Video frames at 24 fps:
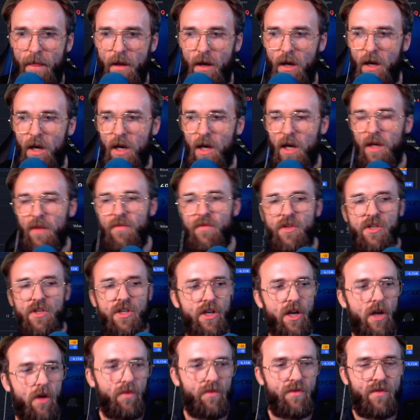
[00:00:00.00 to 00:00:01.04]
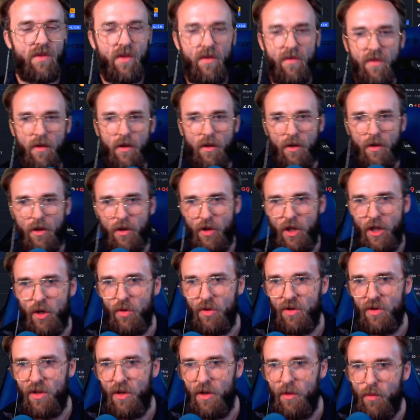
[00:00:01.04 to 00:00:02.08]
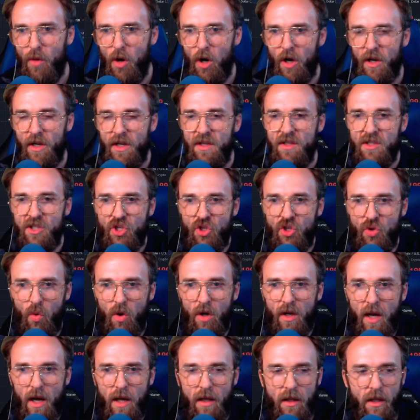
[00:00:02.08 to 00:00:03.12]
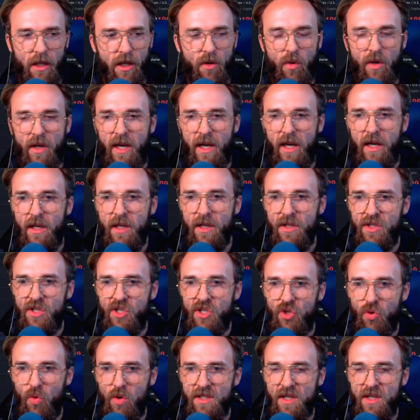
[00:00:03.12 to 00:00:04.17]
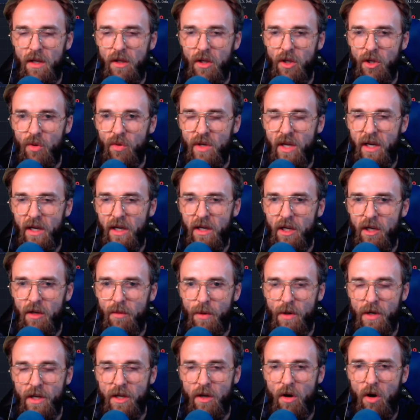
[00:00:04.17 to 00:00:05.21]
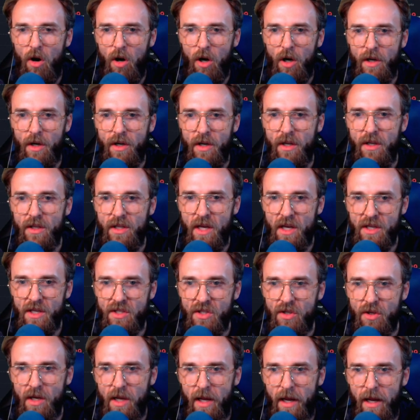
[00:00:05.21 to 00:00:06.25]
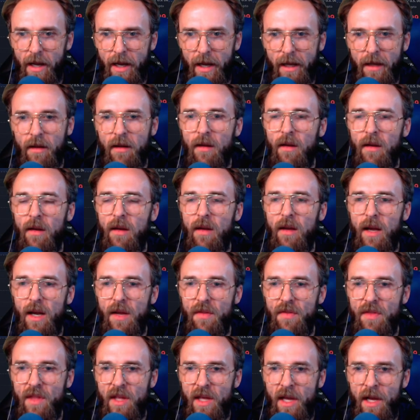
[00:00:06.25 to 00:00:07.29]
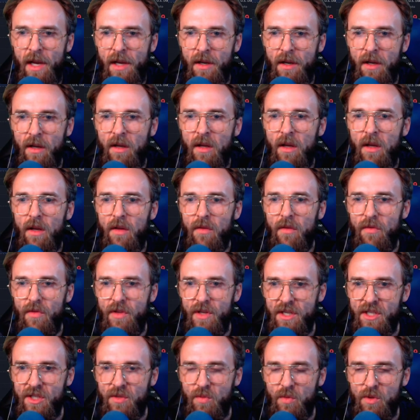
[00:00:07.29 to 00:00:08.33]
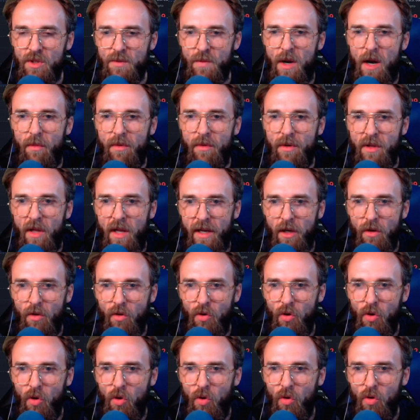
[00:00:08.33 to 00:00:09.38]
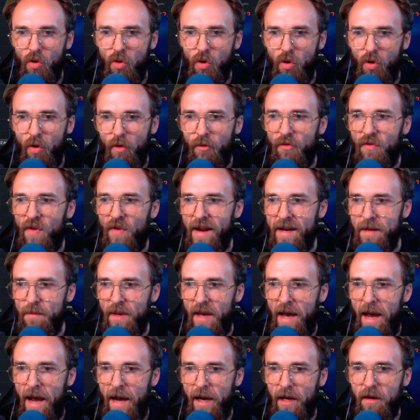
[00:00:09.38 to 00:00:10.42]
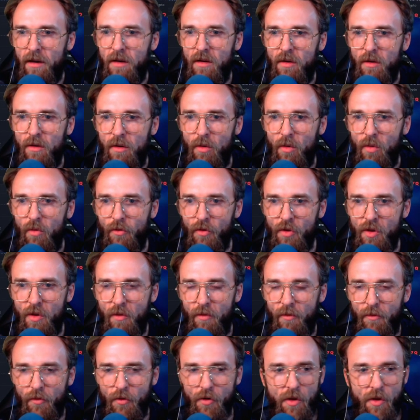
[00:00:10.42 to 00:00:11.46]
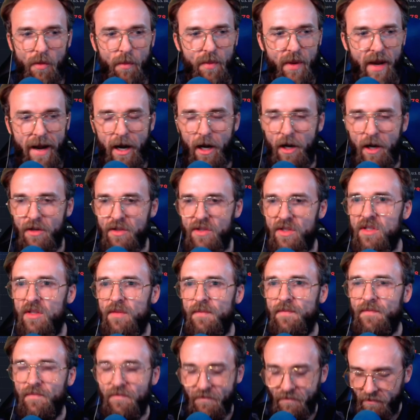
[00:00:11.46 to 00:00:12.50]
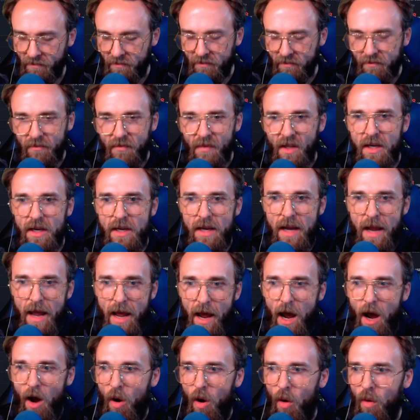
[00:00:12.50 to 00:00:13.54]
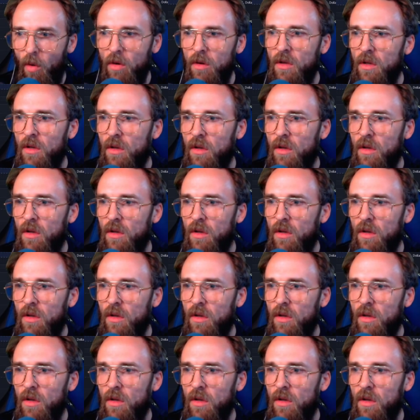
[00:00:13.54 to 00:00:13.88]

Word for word: uh, you know, liquid, the market short got liquidated, shorts got liquidated pretty hard yesterday. And then this was probably like a little, little fight back for the, for the bears. And now